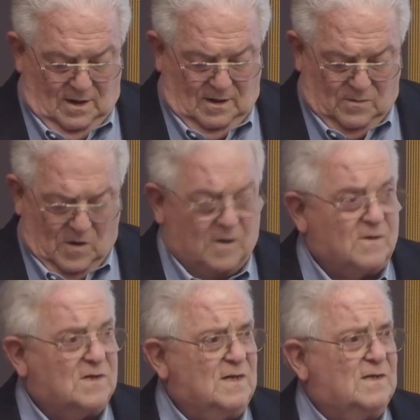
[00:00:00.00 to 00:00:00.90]
In
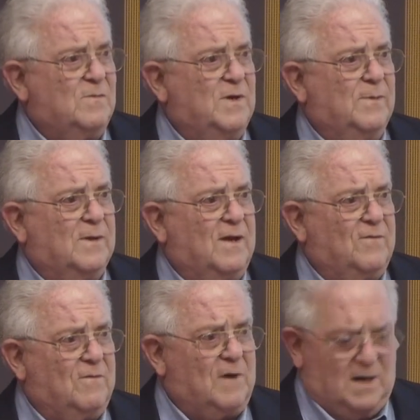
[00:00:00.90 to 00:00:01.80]
democracies, the people have
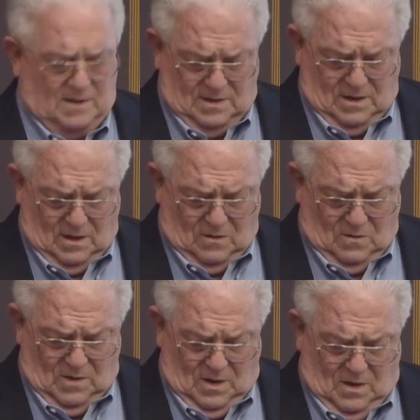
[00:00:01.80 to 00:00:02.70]
a right to
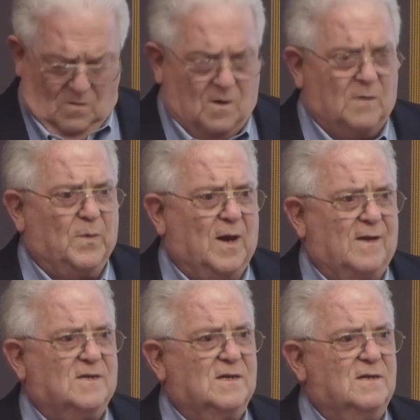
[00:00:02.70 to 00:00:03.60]
know what
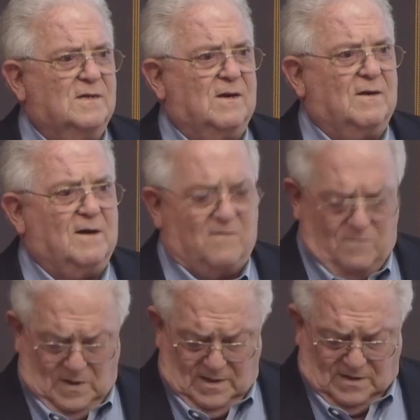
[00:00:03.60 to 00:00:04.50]
policies their
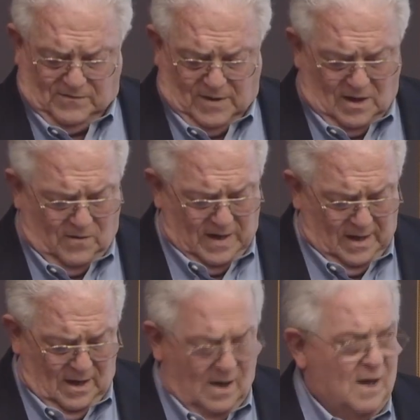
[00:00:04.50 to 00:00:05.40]
government is
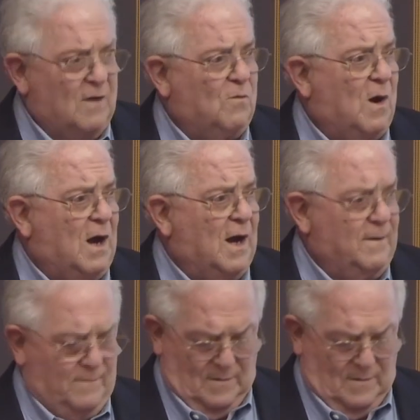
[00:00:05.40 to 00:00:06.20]
following and why.